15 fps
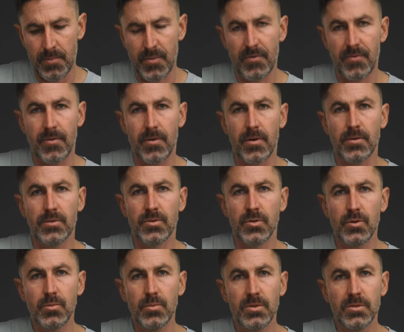prefer
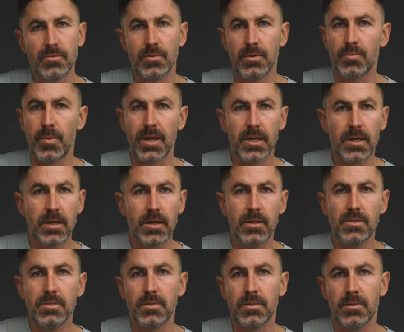zooms with my
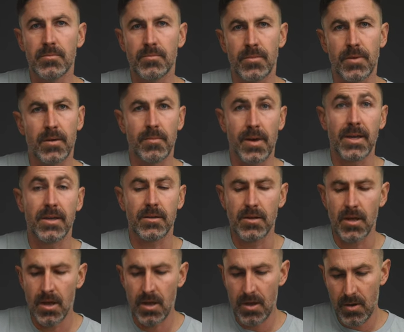kids and
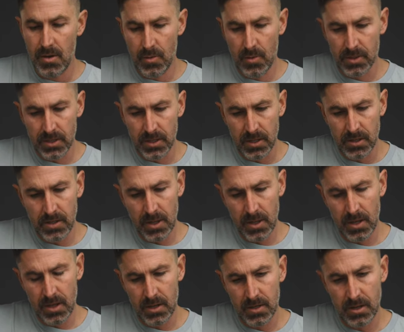one kid.
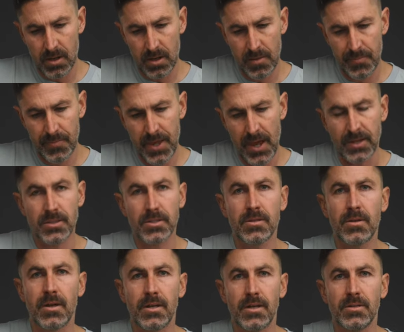And it's just
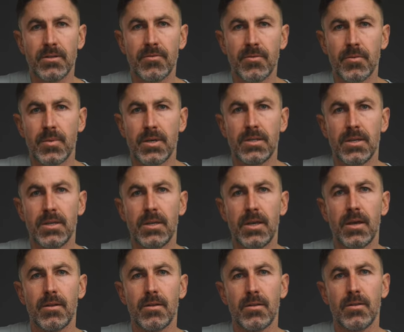a lot easier for me to
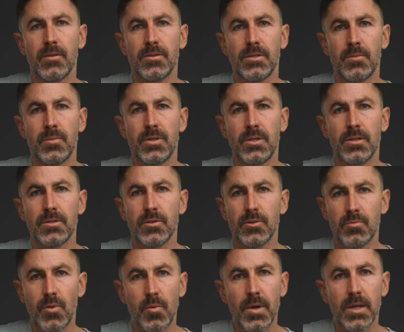get those images, those
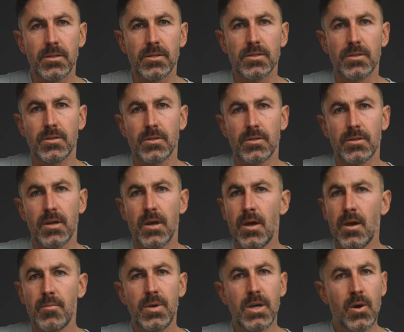moments, and just
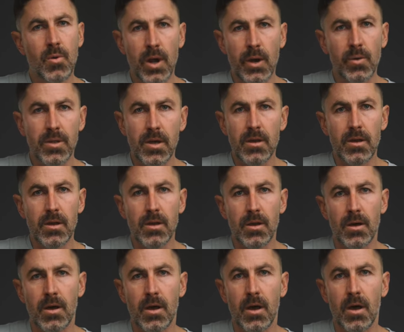be quick with it.
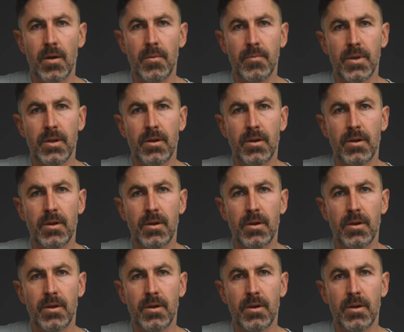I